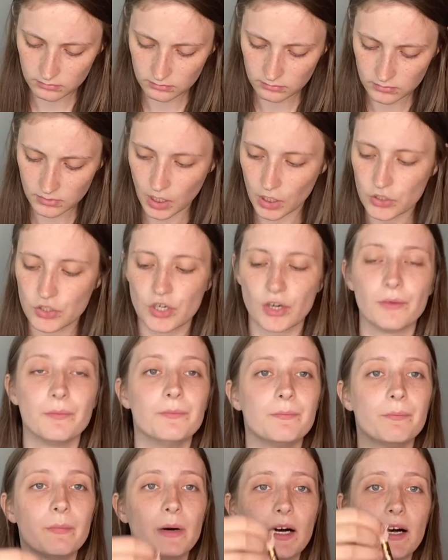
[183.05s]
Not sure,
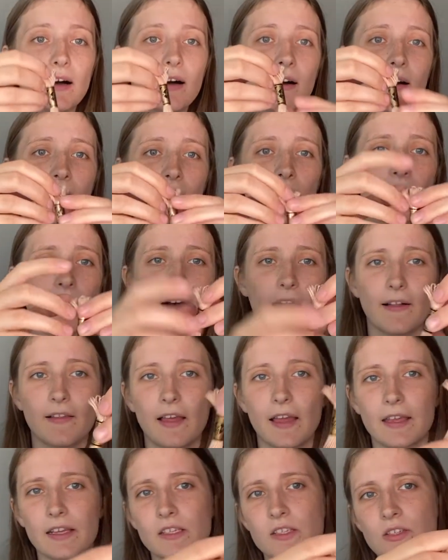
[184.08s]
but I
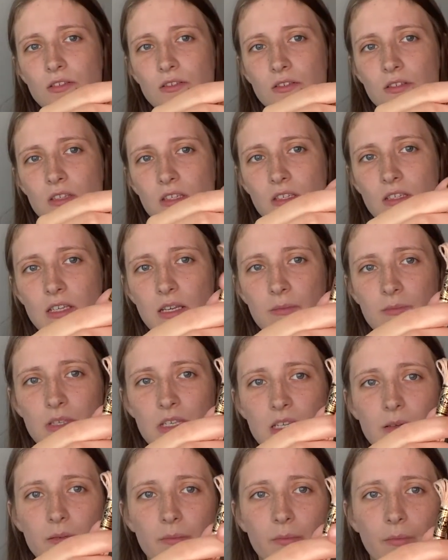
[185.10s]
like to use the
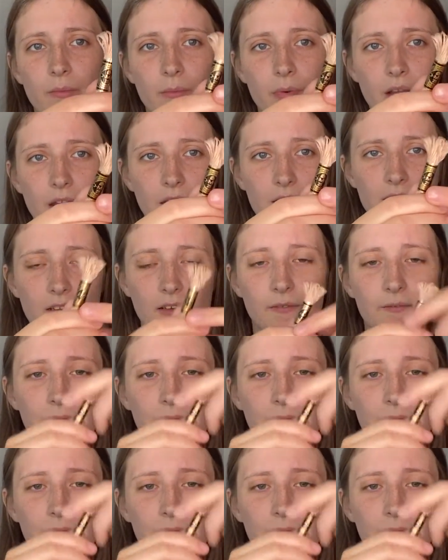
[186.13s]
DMC brand.